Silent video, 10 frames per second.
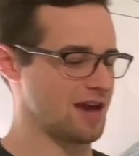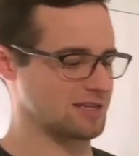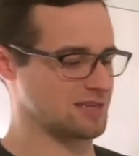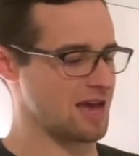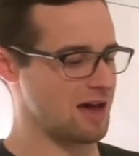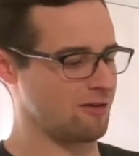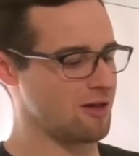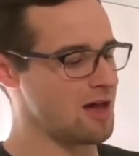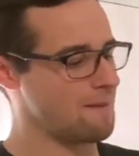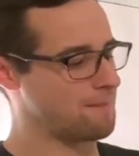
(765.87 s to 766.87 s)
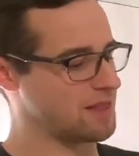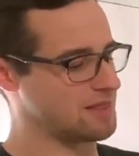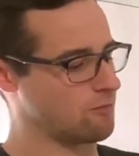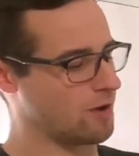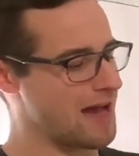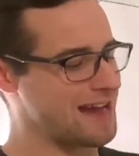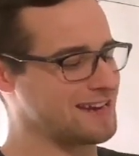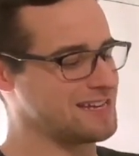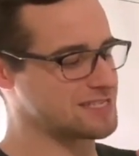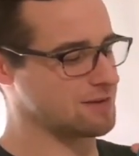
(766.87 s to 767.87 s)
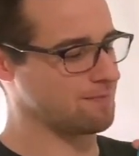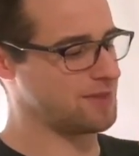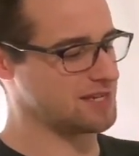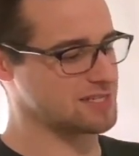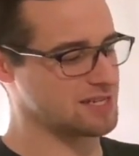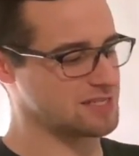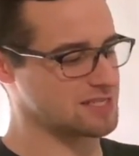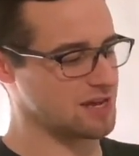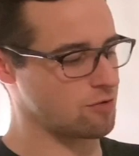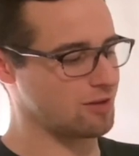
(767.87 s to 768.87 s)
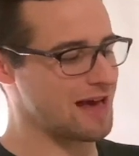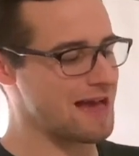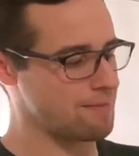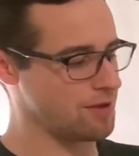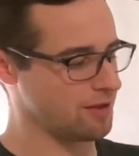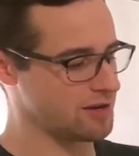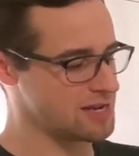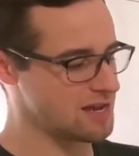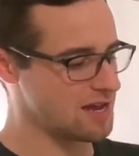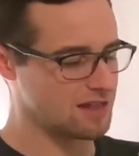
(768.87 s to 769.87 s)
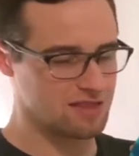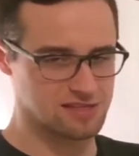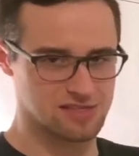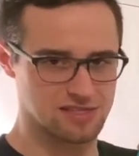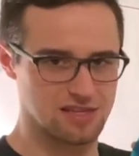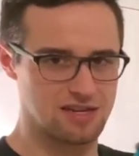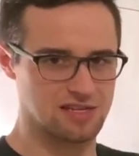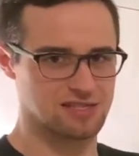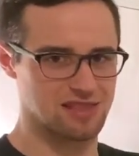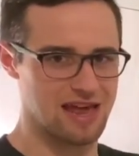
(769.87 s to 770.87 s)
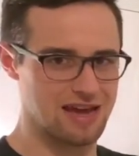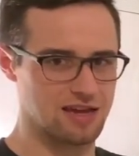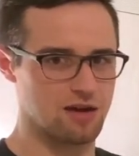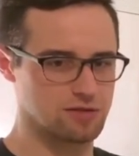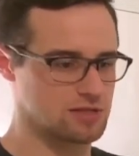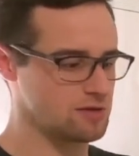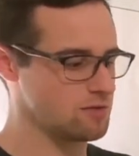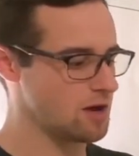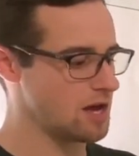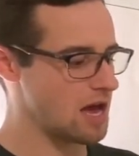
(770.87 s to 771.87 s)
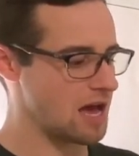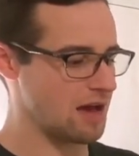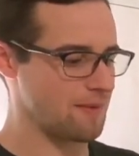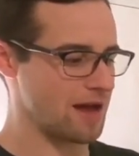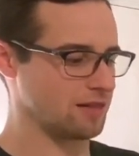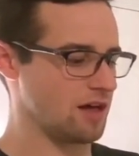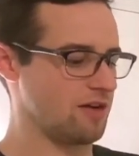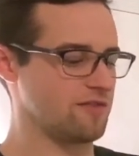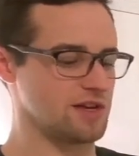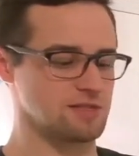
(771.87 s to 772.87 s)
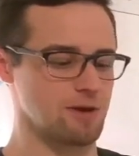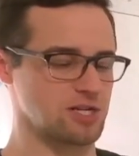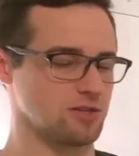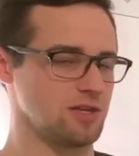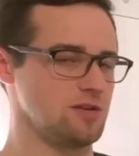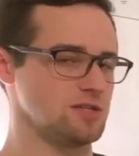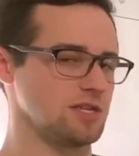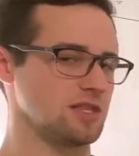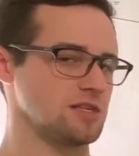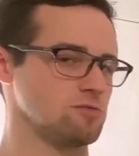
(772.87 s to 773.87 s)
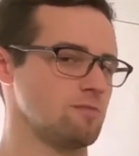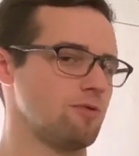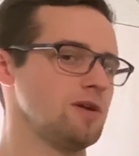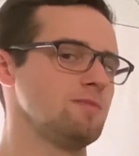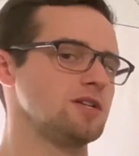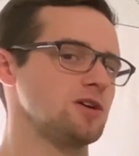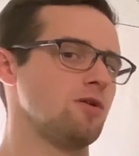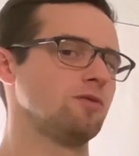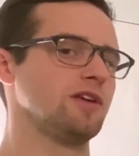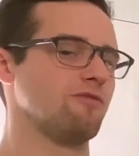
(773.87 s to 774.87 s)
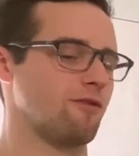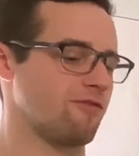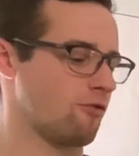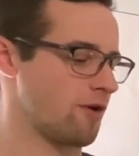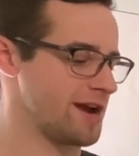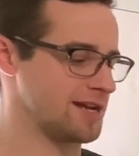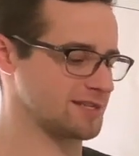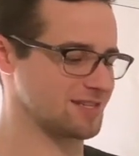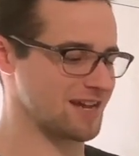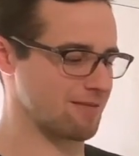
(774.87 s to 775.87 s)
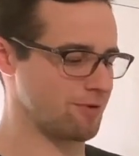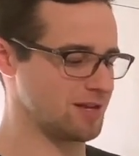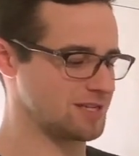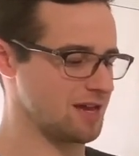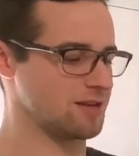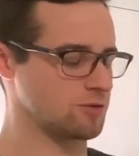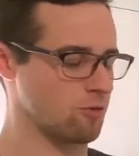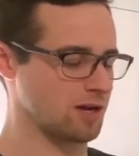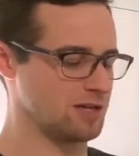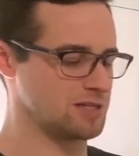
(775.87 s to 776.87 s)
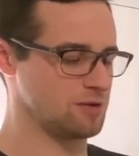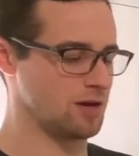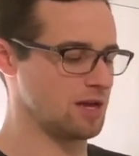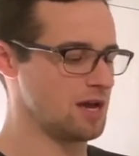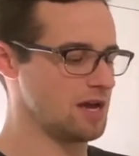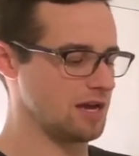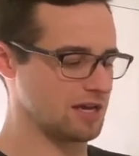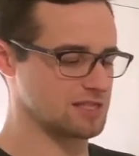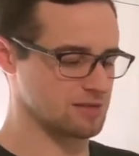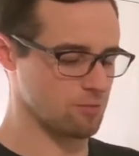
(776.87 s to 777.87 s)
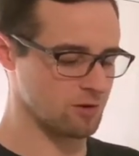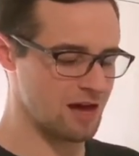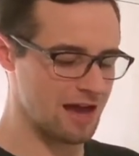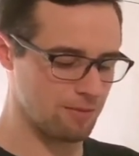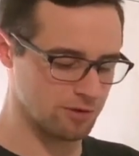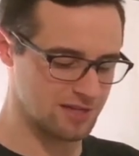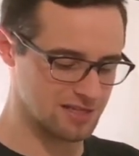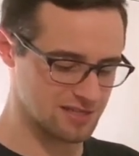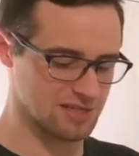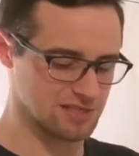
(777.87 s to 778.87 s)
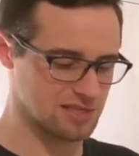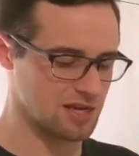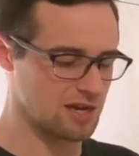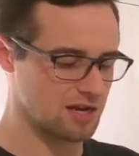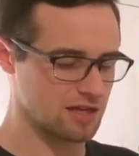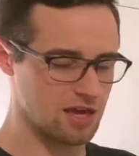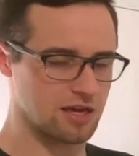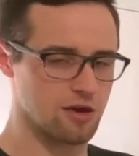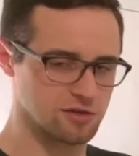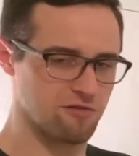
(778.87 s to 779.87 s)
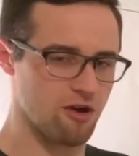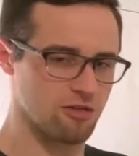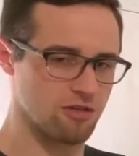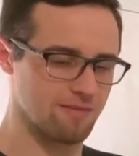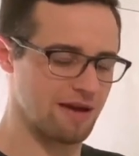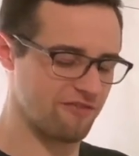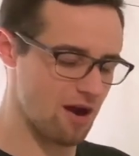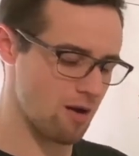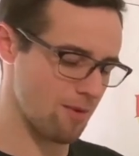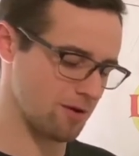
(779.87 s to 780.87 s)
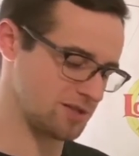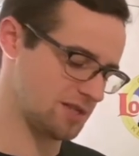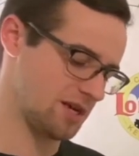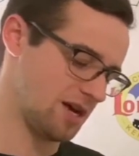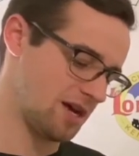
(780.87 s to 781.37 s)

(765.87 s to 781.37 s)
X-Cal. But when I need some distance and reliability, this is the disc that I go to. I love especially using this one pretty much only for forehands because I can put a ton of torque into it and get some reliable distance. It goes farther than my Firebirds.